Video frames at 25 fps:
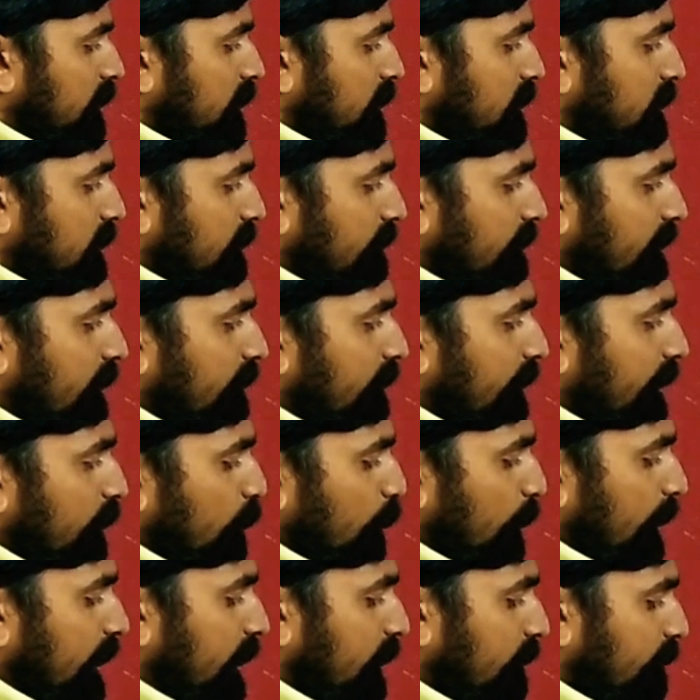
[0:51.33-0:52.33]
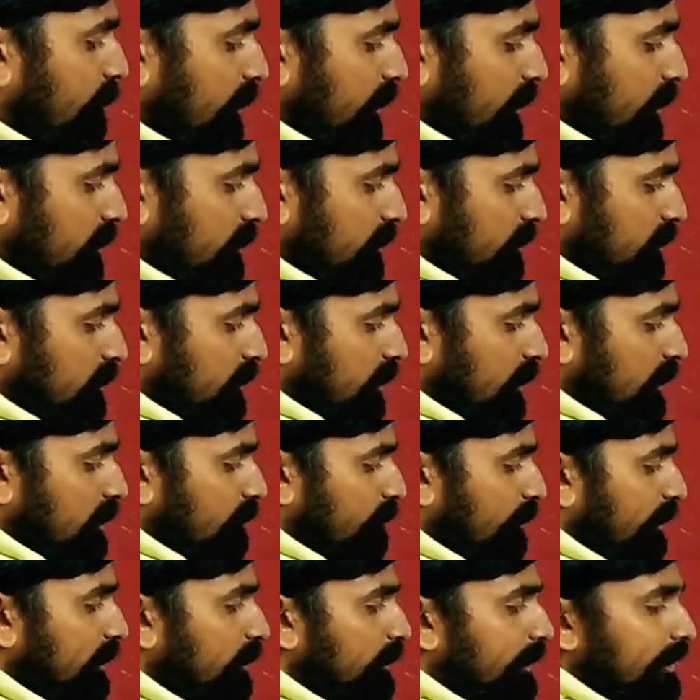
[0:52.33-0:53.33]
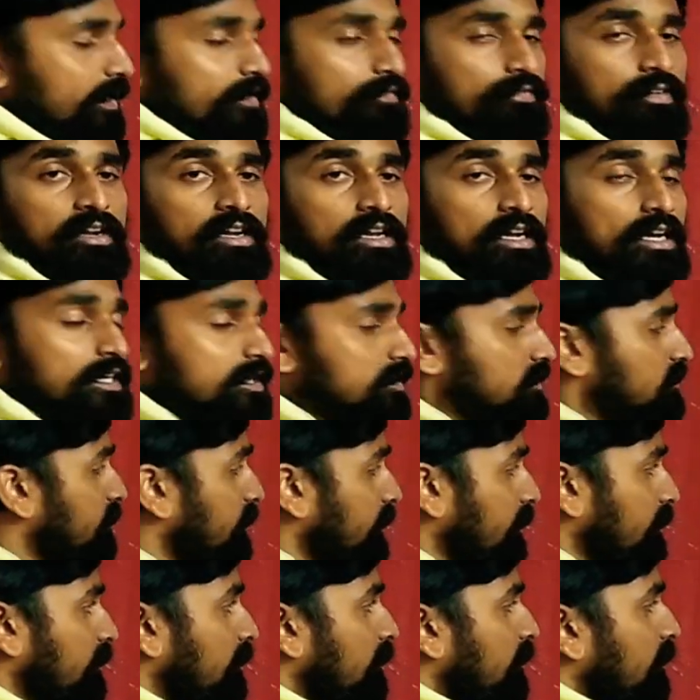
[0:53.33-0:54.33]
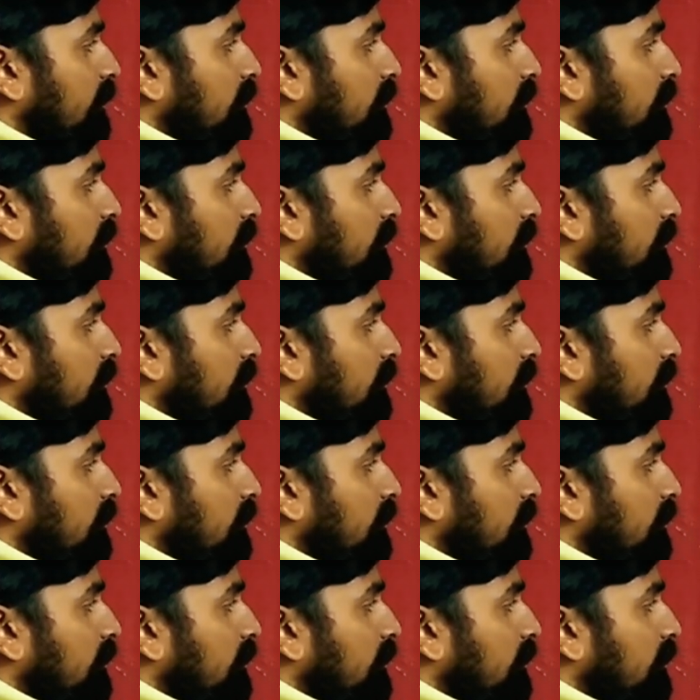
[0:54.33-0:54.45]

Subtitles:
75 to 85, 85 to 95. Let us take